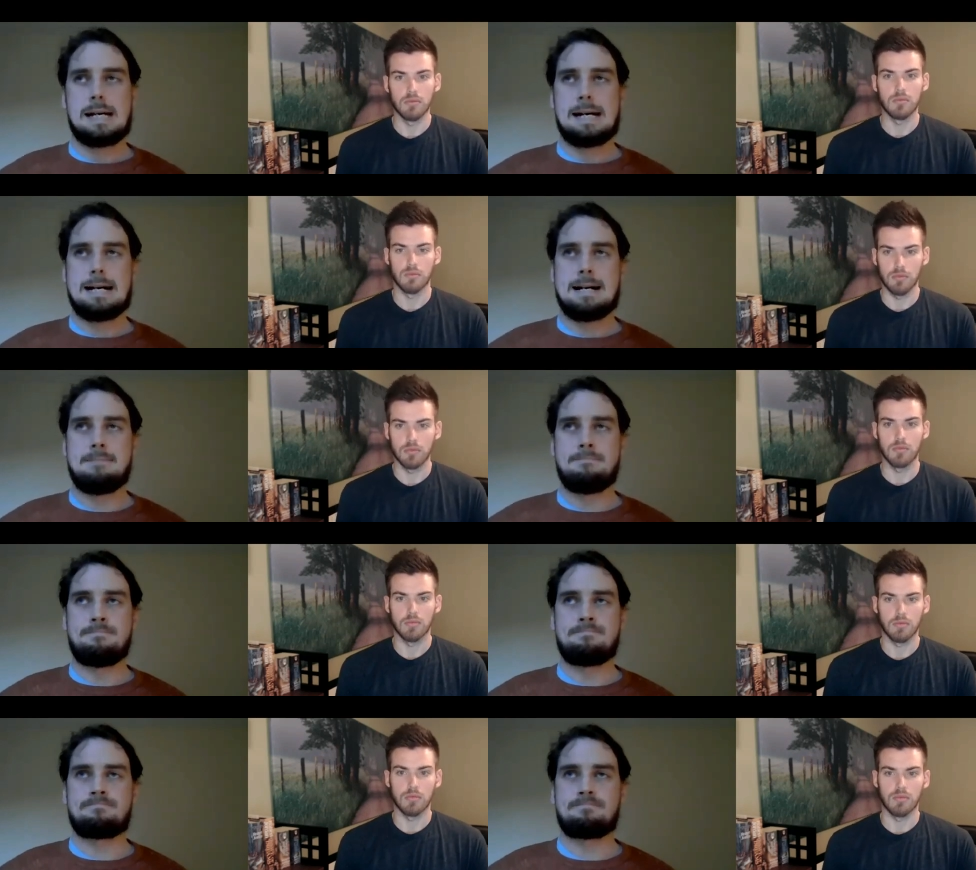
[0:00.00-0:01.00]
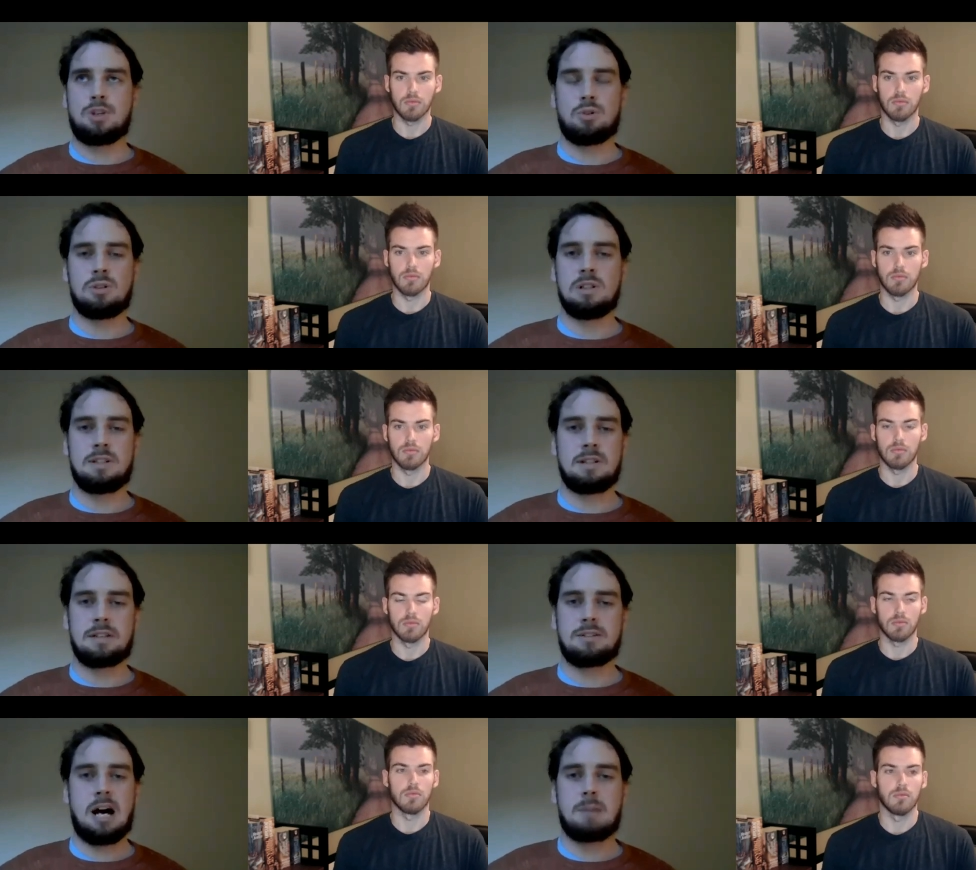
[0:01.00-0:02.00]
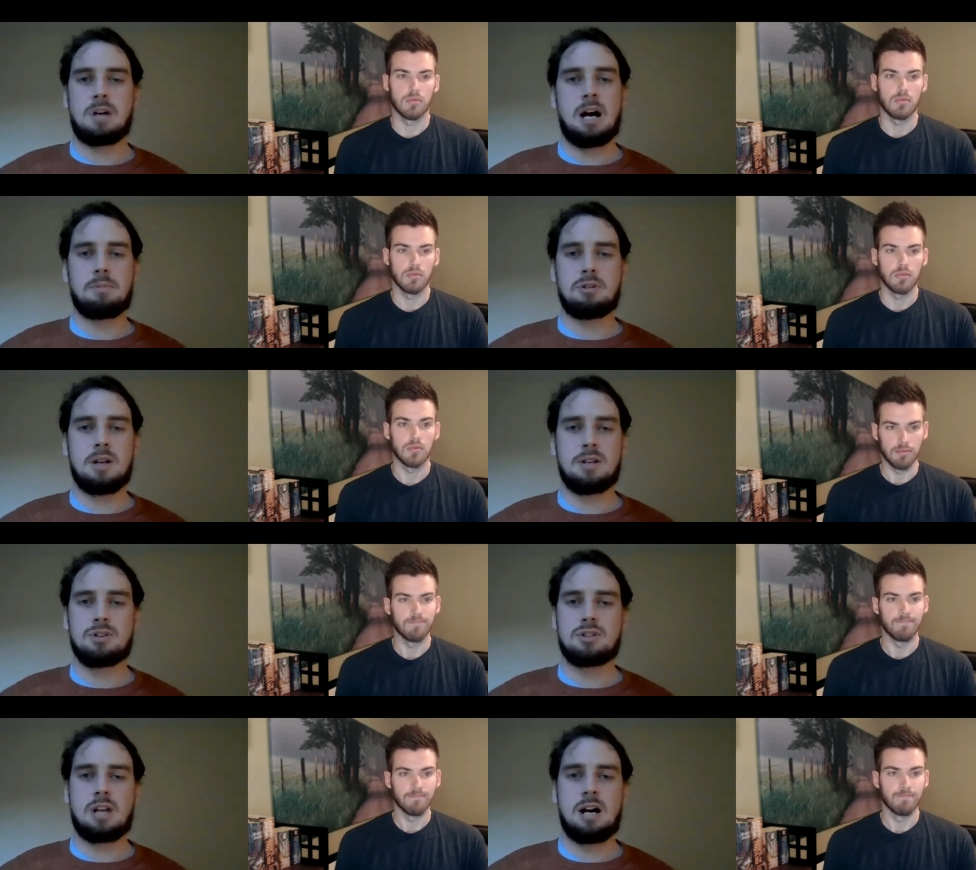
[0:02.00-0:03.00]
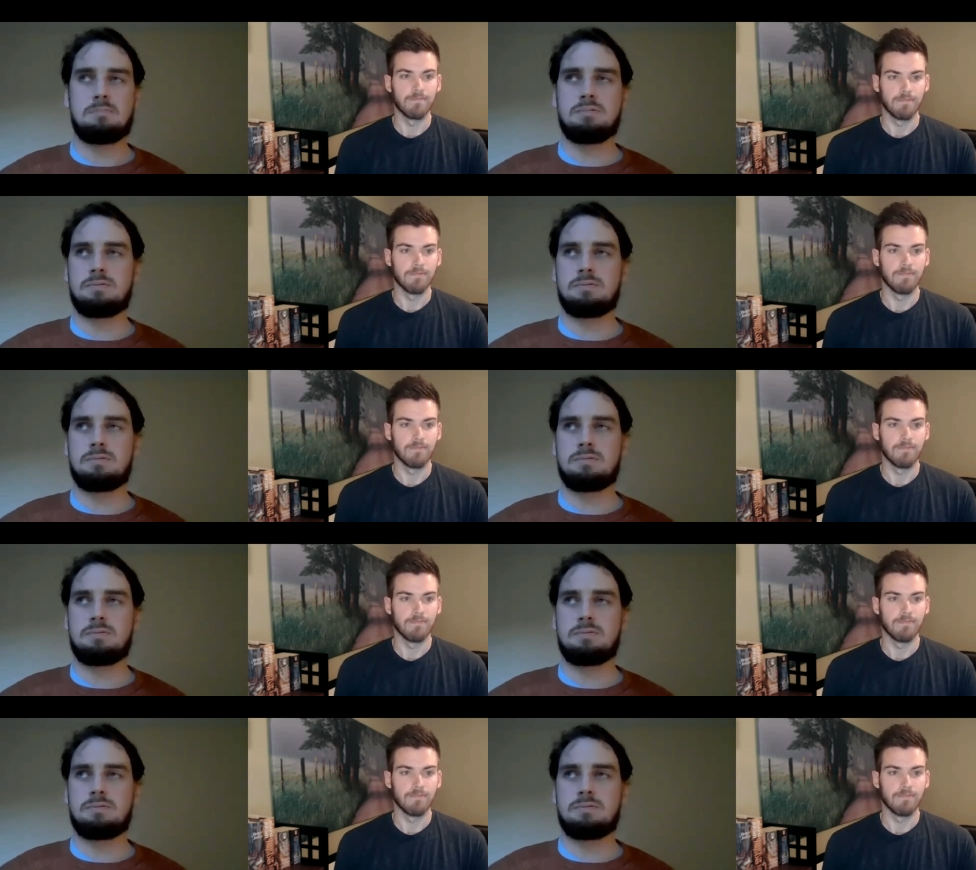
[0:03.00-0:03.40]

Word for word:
Speaker 1: um, googling like top copywriters, top